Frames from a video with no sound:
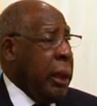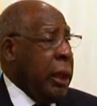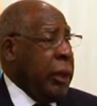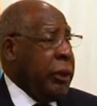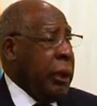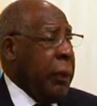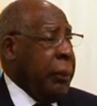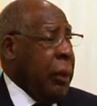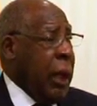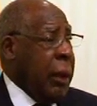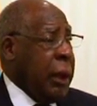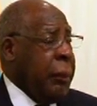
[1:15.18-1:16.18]
It's a
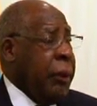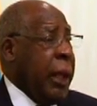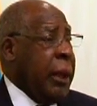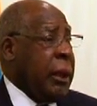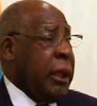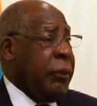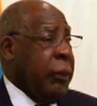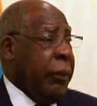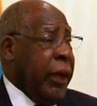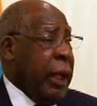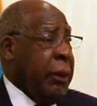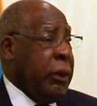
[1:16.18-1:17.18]
product that's for
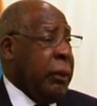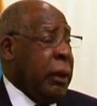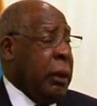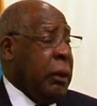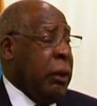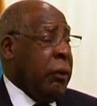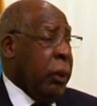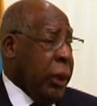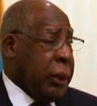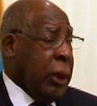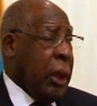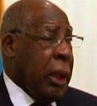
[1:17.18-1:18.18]
families who
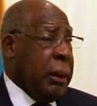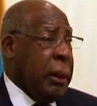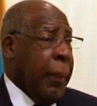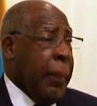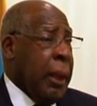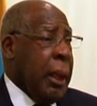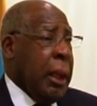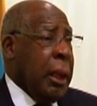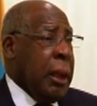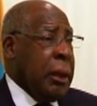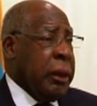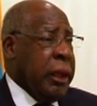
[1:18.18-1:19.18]
worked hard
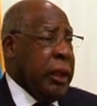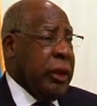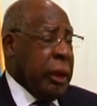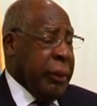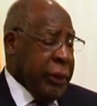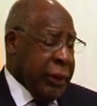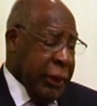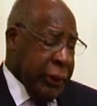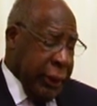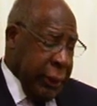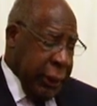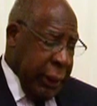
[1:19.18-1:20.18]
to give them some
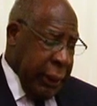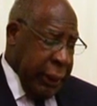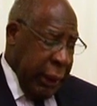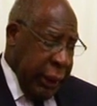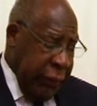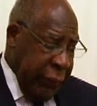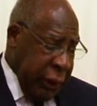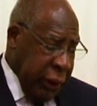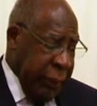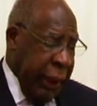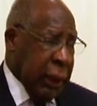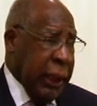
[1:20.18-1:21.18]
assistance in their living
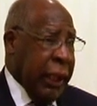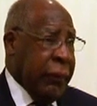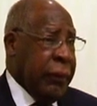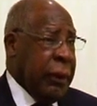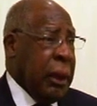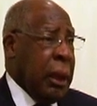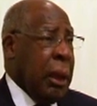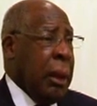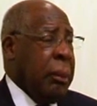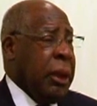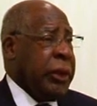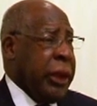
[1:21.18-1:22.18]
to make life
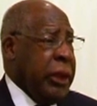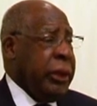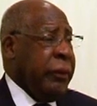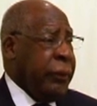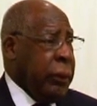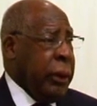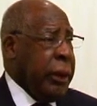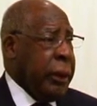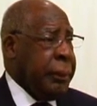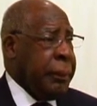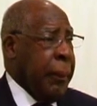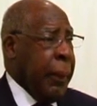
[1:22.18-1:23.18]
much easier for
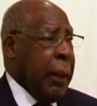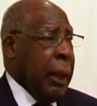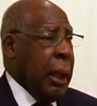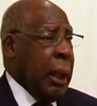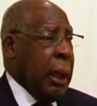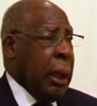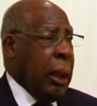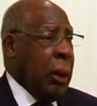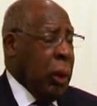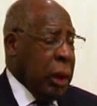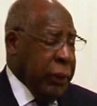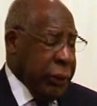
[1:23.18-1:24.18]
them.
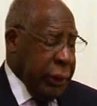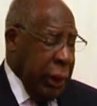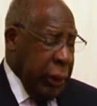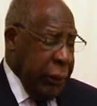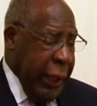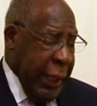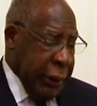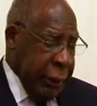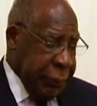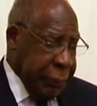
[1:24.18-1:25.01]
All of us know that